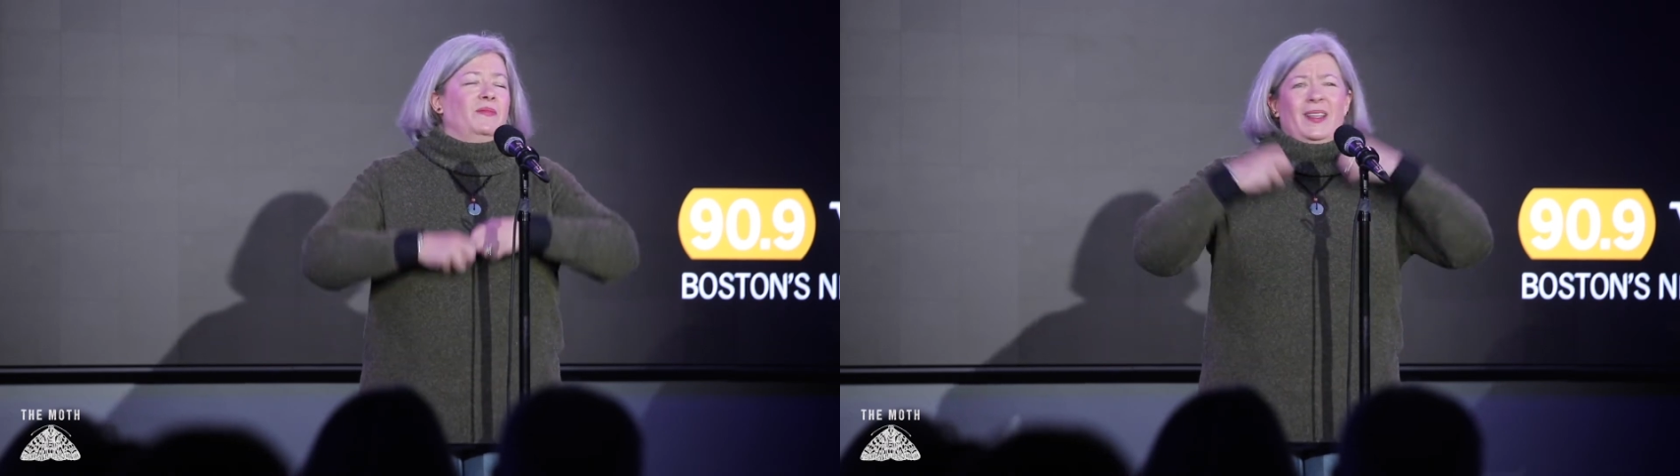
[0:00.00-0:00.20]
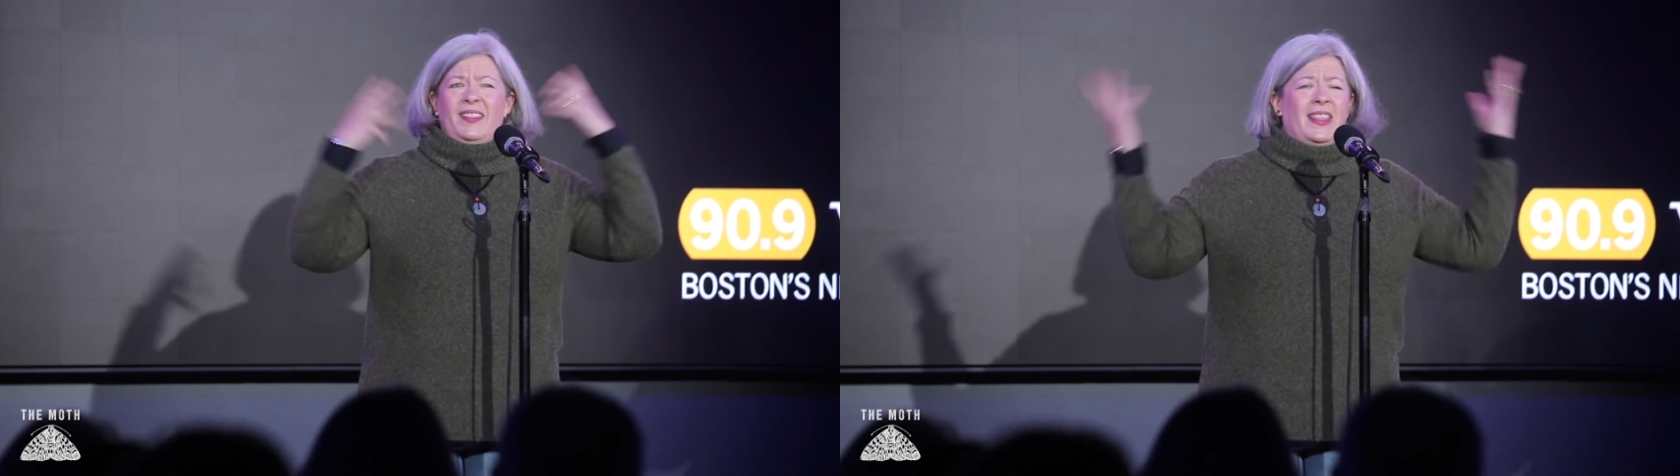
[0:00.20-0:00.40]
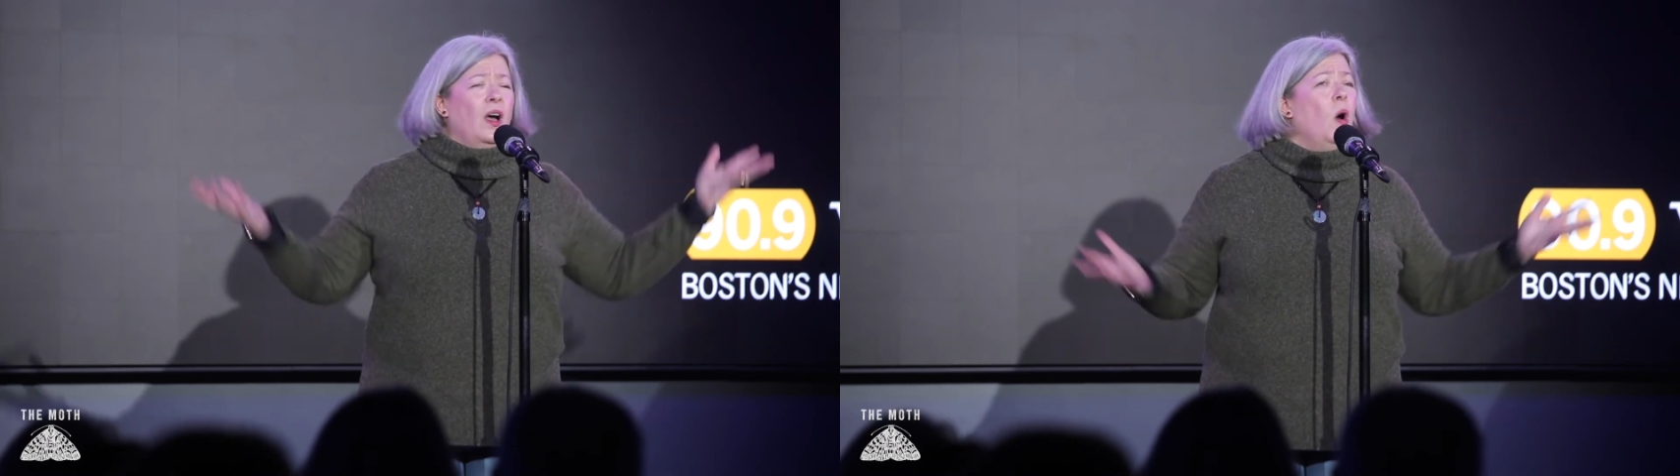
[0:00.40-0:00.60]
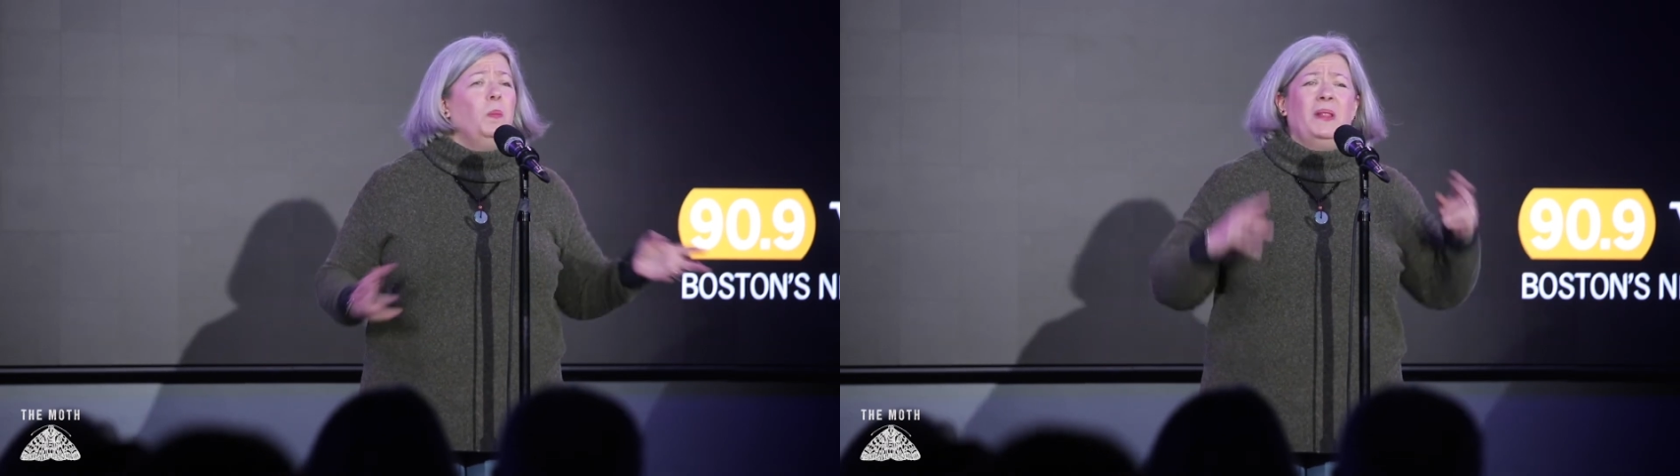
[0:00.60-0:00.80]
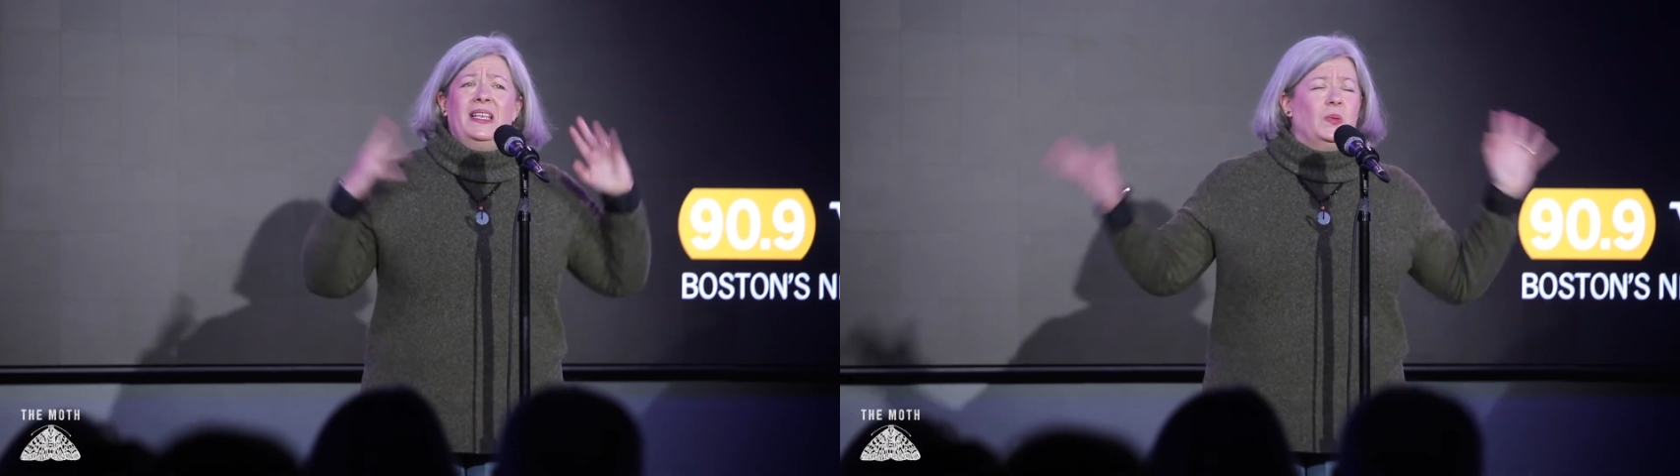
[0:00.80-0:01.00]
The whole
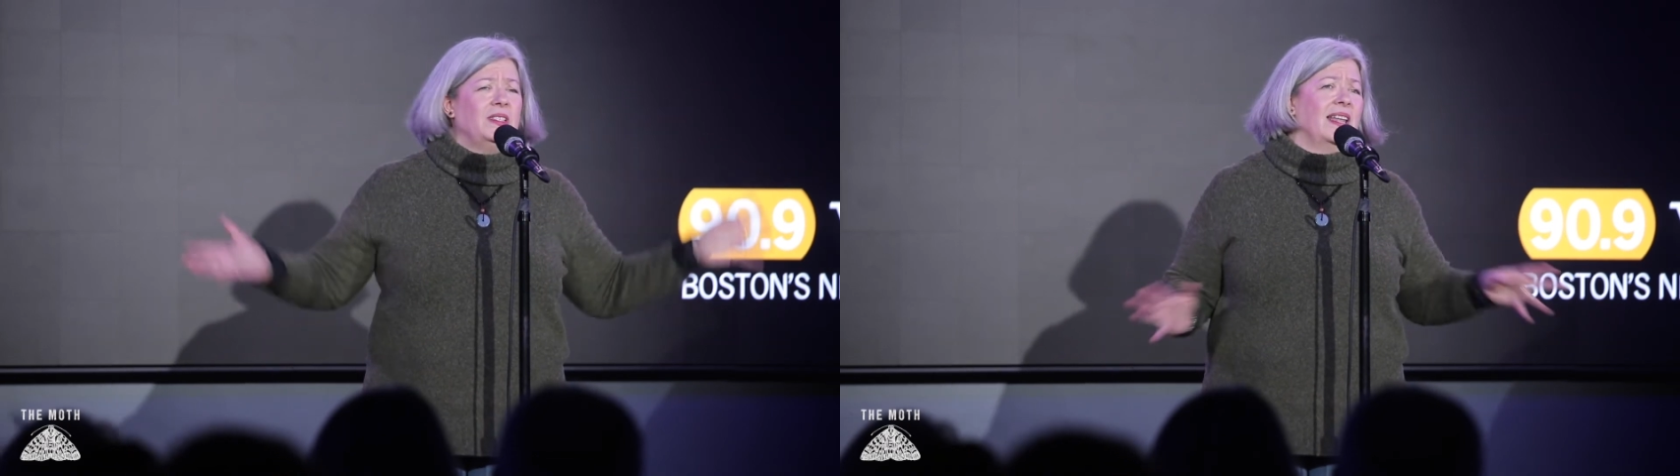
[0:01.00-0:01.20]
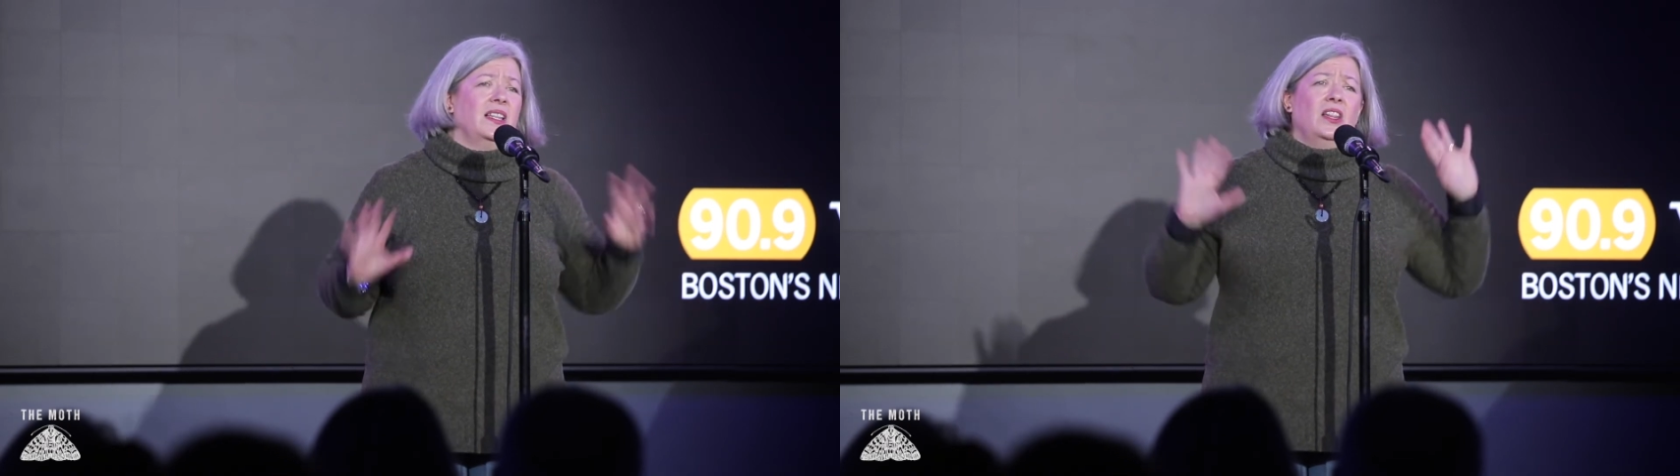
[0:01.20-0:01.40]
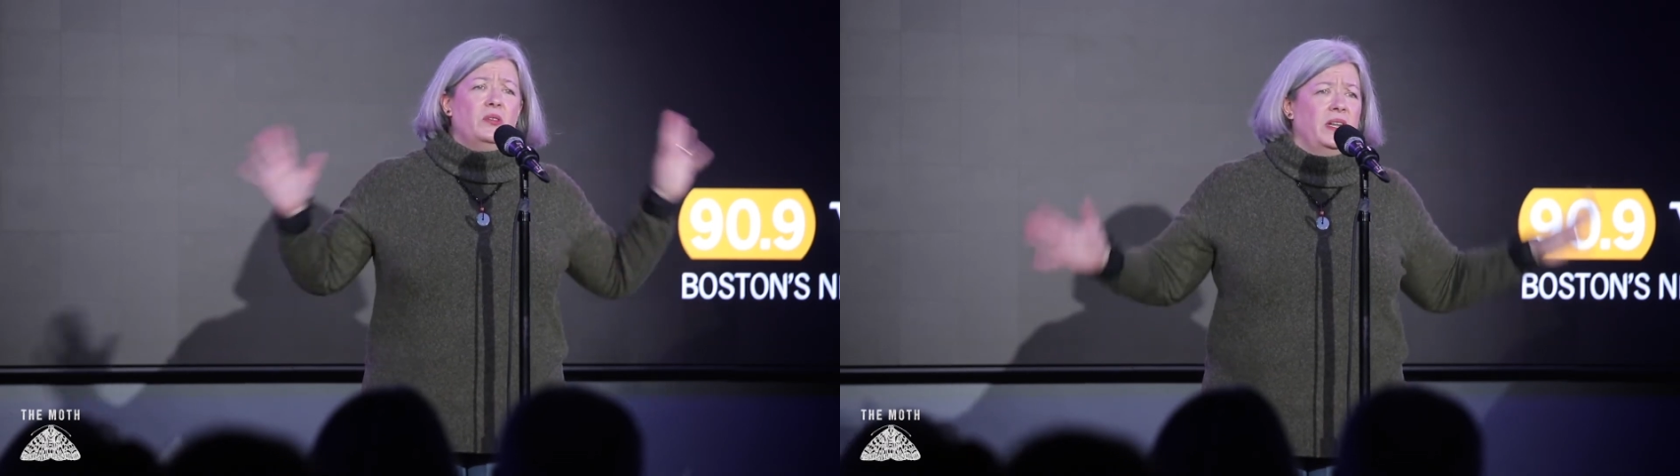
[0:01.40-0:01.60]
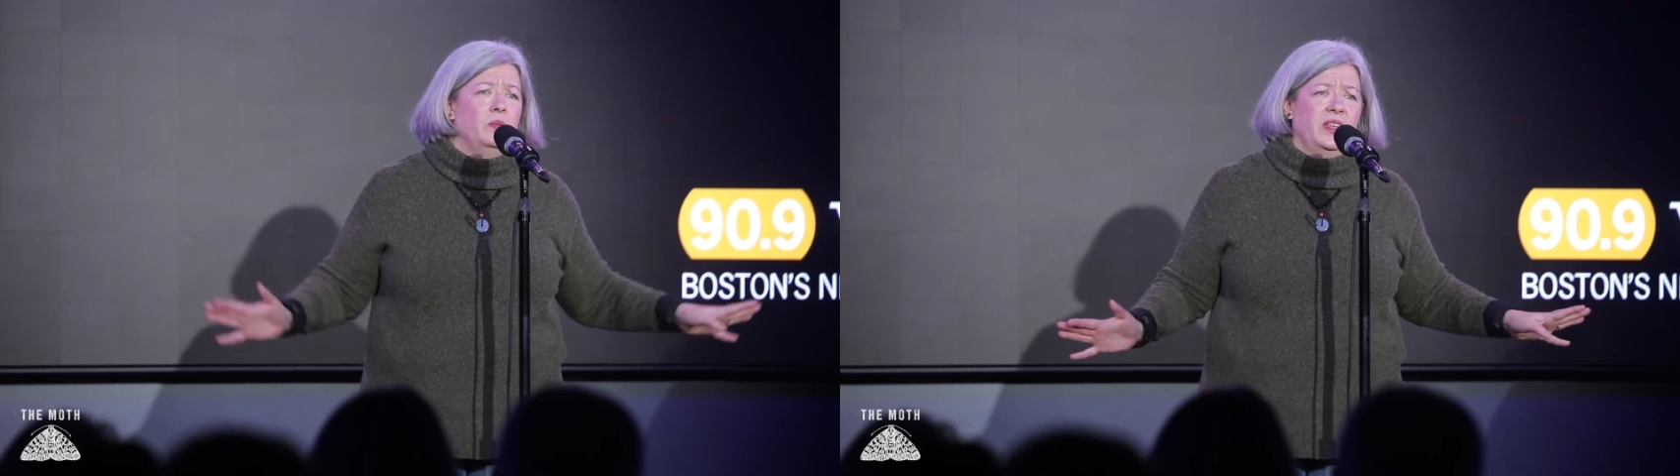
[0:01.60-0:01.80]
place was like loaded